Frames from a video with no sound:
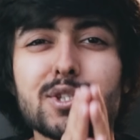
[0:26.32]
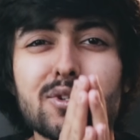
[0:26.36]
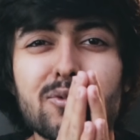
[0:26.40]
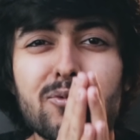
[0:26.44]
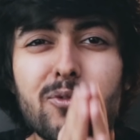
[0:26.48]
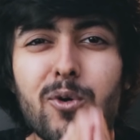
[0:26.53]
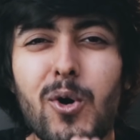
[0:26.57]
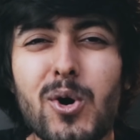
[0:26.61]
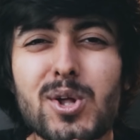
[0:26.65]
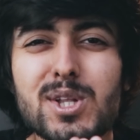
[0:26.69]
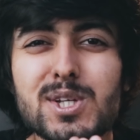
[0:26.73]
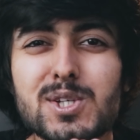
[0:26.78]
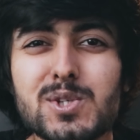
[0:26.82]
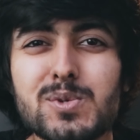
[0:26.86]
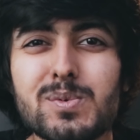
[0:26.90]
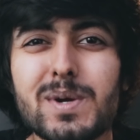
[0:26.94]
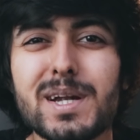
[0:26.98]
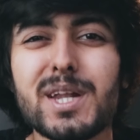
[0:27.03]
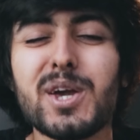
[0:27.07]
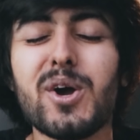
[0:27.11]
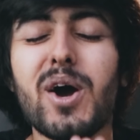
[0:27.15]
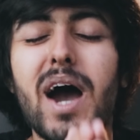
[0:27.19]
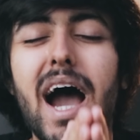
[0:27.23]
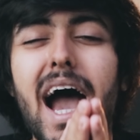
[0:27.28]
So for this
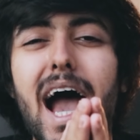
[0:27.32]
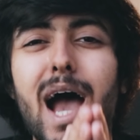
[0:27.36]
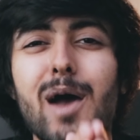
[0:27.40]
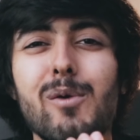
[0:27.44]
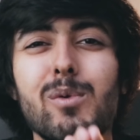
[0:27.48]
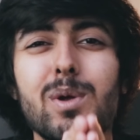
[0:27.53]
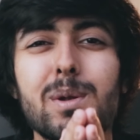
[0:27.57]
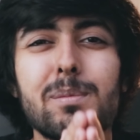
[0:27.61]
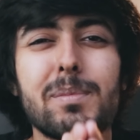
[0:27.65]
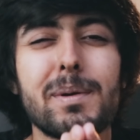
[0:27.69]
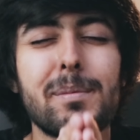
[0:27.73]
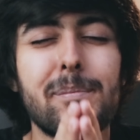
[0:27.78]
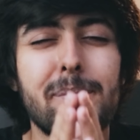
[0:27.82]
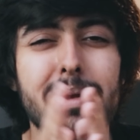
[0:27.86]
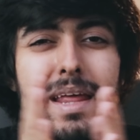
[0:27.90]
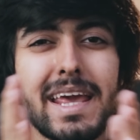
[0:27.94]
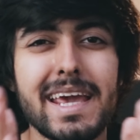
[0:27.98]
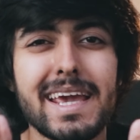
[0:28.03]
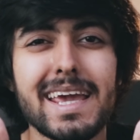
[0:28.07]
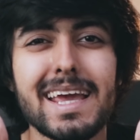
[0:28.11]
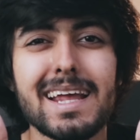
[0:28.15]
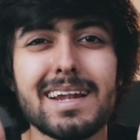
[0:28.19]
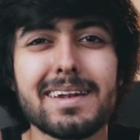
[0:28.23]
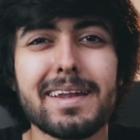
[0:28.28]
video, I will be
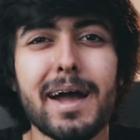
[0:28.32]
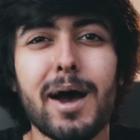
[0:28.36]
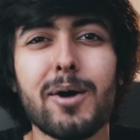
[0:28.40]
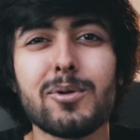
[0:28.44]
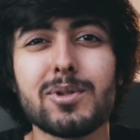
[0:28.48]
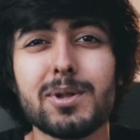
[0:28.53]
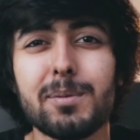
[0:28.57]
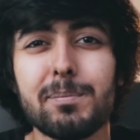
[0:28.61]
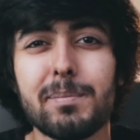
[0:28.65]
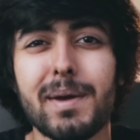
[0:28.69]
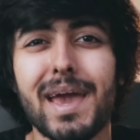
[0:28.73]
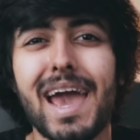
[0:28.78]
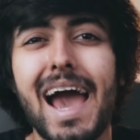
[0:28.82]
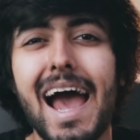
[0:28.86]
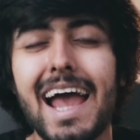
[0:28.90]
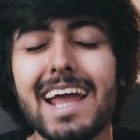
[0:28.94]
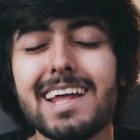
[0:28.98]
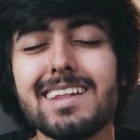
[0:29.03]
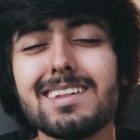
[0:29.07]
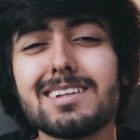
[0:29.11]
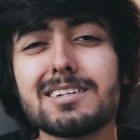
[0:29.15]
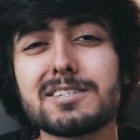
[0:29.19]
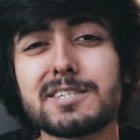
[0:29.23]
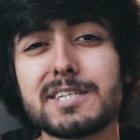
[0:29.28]
breaking down the
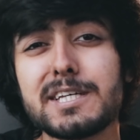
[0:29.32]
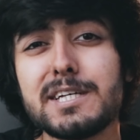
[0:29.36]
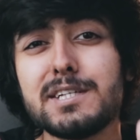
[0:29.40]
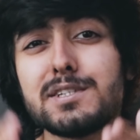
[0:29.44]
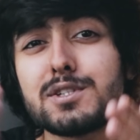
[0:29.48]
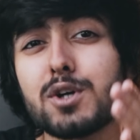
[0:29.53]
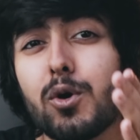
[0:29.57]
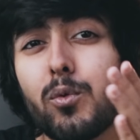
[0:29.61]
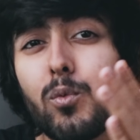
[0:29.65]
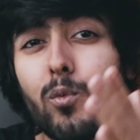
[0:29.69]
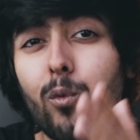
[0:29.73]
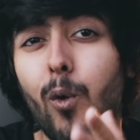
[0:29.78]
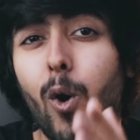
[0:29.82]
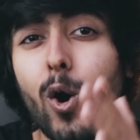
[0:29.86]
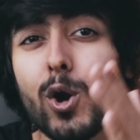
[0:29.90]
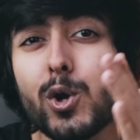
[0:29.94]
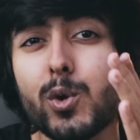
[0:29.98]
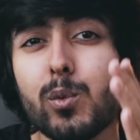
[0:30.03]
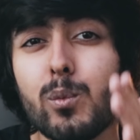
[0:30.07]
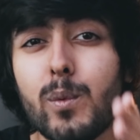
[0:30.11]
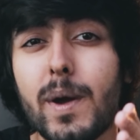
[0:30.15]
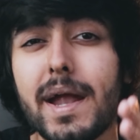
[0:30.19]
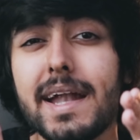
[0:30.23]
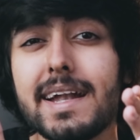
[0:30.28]
behind the scenes of
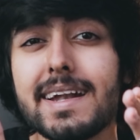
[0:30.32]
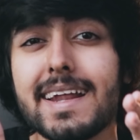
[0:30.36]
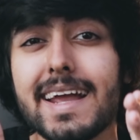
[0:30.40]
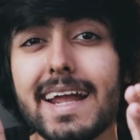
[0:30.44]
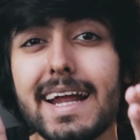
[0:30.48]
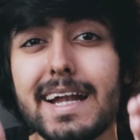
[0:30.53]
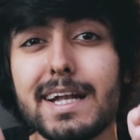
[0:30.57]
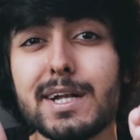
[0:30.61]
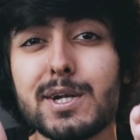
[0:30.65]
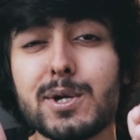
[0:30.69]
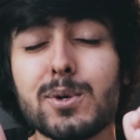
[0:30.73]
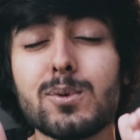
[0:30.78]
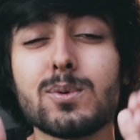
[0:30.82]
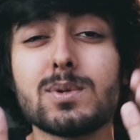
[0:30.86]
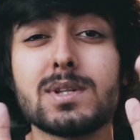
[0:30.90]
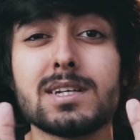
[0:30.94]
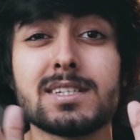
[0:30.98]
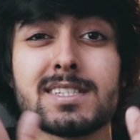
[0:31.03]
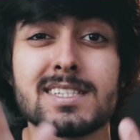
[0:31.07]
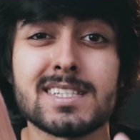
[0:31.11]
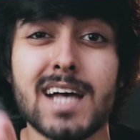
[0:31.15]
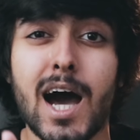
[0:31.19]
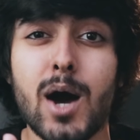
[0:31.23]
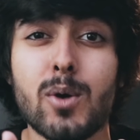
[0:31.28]
what went into
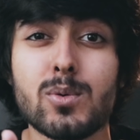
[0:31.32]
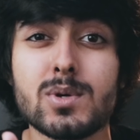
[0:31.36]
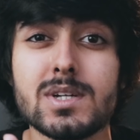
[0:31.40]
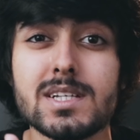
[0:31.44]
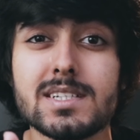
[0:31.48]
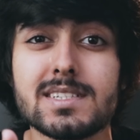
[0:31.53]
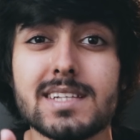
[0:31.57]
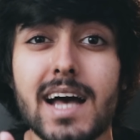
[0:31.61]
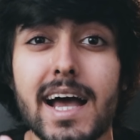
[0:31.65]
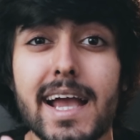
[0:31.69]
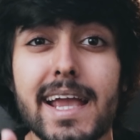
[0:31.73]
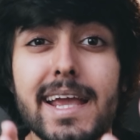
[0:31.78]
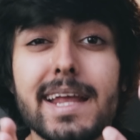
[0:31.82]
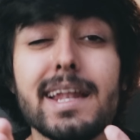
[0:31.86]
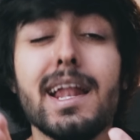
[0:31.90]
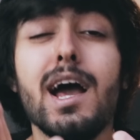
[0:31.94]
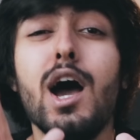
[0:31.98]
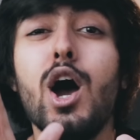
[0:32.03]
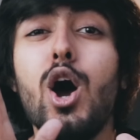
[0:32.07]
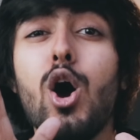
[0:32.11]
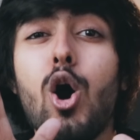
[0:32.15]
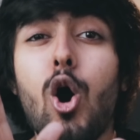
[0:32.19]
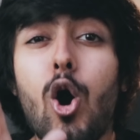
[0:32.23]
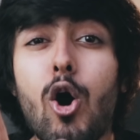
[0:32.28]
the sound
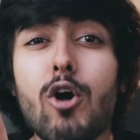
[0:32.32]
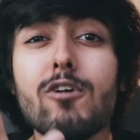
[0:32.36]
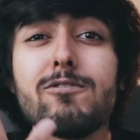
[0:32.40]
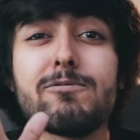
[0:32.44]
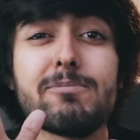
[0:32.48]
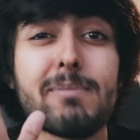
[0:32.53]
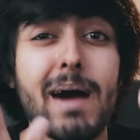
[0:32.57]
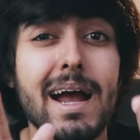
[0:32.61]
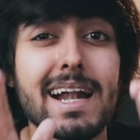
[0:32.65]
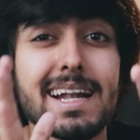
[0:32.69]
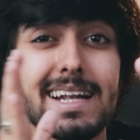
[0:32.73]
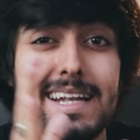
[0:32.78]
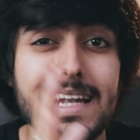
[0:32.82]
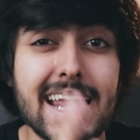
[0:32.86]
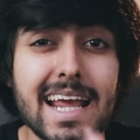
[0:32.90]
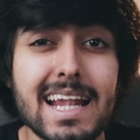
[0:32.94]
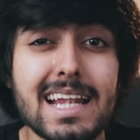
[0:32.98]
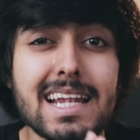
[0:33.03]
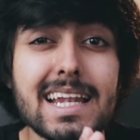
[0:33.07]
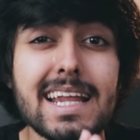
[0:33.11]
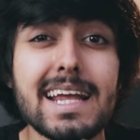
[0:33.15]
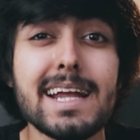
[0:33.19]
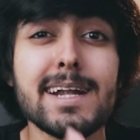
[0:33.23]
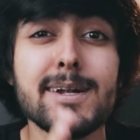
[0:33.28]
design of my
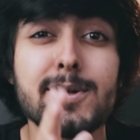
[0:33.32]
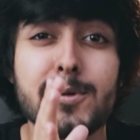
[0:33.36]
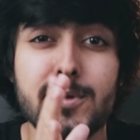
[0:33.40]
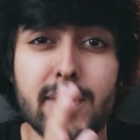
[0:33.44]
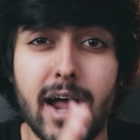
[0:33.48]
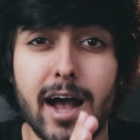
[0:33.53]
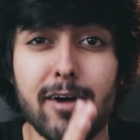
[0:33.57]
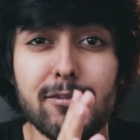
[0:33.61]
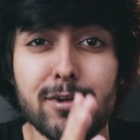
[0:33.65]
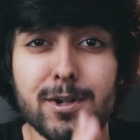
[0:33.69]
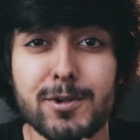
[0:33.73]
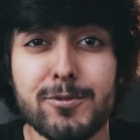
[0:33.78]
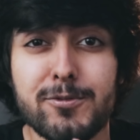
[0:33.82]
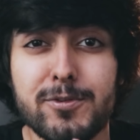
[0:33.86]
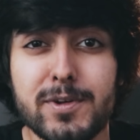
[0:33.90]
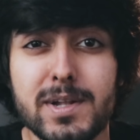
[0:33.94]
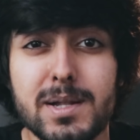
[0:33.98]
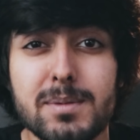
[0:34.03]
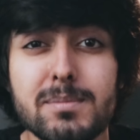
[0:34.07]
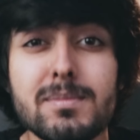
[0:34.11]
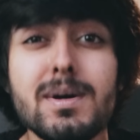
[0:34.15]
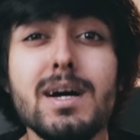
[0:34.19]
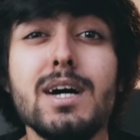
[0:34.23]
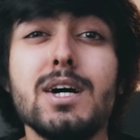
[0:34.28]
Delhi travel
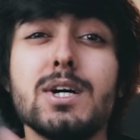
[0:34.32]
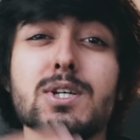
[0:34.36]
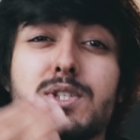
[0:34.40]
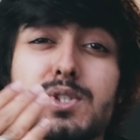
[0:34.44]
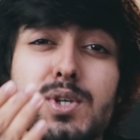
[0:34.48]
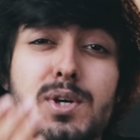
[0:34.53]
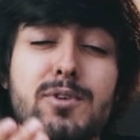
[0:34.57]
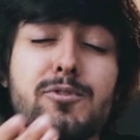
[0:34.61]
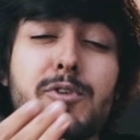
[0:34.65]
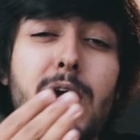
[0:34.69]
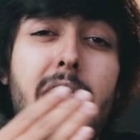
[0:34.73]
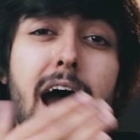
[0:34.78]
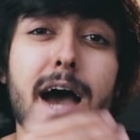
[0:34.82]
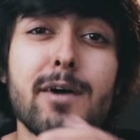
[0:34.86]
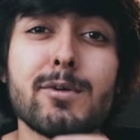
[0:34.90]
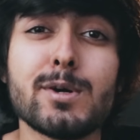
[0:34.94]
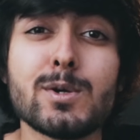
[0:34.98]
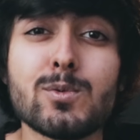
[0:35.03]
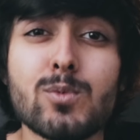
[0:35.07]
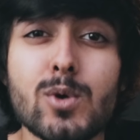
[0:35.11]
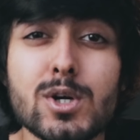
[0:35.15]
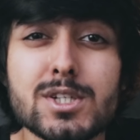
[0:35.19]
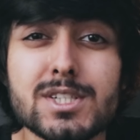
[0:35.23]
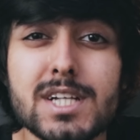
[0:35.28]
film. So if you
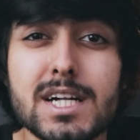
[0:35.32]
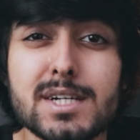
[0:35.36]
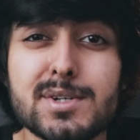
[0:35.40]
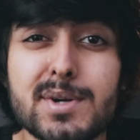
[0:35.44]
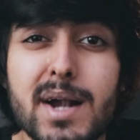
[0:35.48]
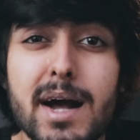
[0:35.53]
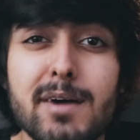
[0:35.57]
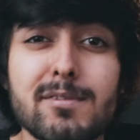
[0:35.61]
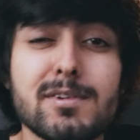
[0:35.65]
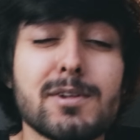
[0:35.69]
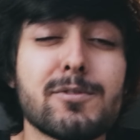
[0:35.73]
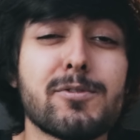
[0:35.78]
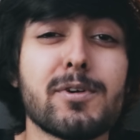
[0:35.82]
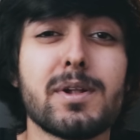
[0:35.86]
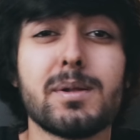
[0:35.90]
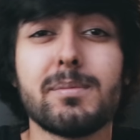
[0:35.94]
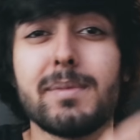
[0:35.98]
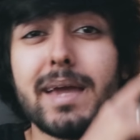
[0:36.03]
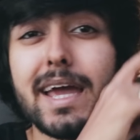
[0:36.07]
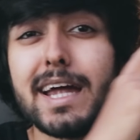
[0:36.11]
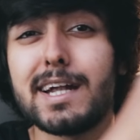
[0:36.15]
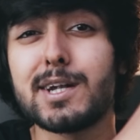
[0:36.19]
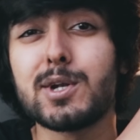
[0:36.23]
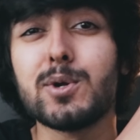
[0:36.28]
haven't watched that travel
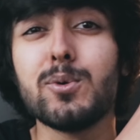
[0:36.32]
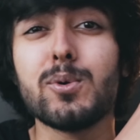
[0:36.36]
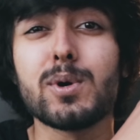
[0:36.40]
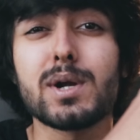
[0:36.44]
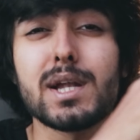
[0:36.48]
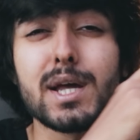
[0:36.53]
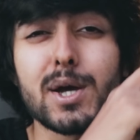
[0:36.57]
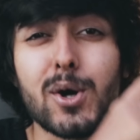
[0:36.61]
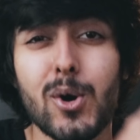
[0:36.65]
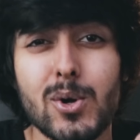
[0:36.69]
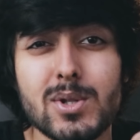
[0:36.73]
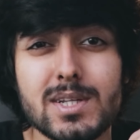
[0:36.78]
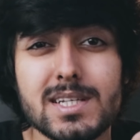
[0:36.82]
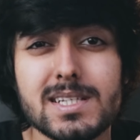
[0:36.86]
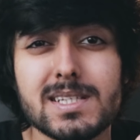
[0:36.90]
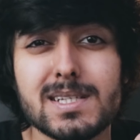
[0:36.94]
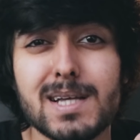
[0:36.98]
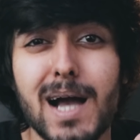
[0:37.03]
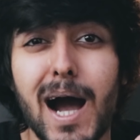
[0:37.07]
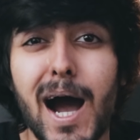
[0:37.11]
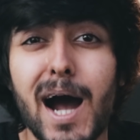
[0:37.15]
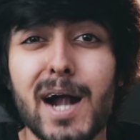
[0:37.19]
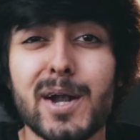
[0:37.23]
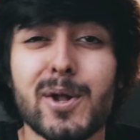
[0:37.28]
film yet, do click on this
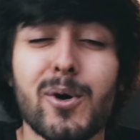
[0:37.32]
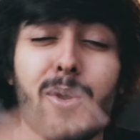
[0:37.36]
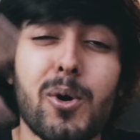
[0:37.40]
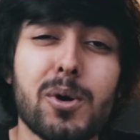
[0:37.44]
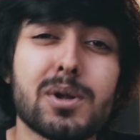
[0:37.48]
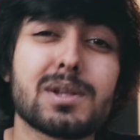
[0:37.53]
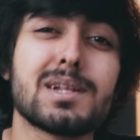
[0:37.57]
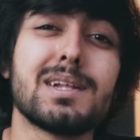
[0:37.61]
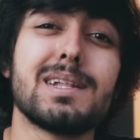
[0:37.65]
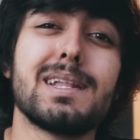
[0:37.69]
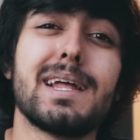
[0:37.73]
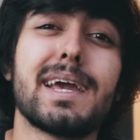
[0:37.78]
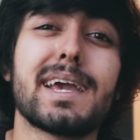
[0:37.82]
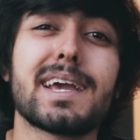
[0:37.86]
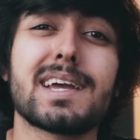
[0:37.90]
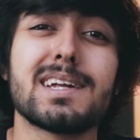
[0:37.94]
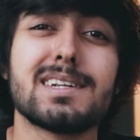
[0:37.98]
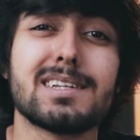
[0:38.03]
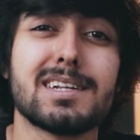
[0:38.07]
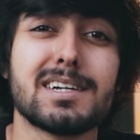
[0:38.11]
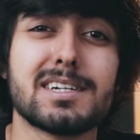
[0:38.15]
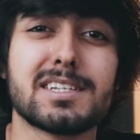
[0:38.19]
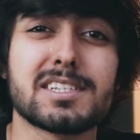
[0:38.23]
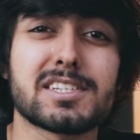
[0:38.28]
card or the link
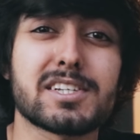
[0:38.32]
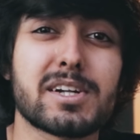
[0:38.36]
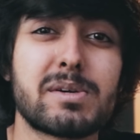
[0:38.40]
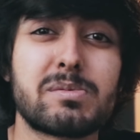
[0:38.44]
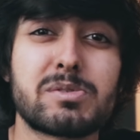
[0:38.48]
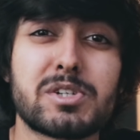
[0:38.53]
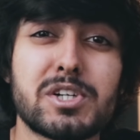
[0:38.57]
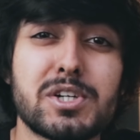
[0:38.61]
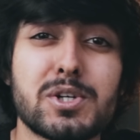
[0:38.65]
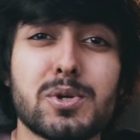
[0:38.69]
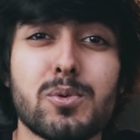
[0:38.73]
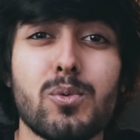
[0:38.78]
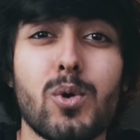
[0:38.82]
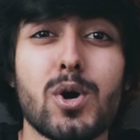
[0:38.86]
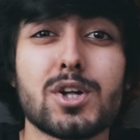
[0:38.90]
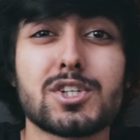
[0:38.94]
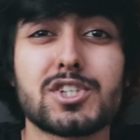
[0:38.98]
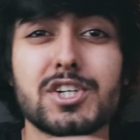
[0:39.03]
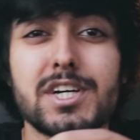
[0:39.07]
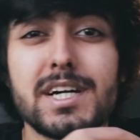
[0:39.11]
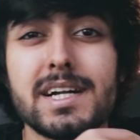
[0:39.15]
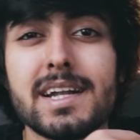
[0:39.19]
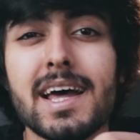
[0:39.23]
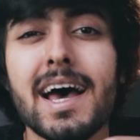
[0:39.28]
in the description to
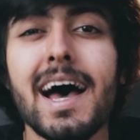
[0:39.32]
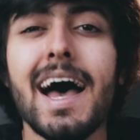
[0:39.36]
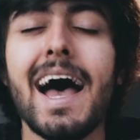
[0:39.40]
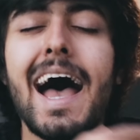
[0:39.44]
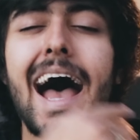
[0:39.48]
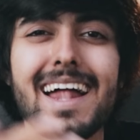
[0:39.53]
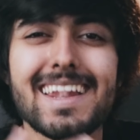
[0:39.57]
watch it.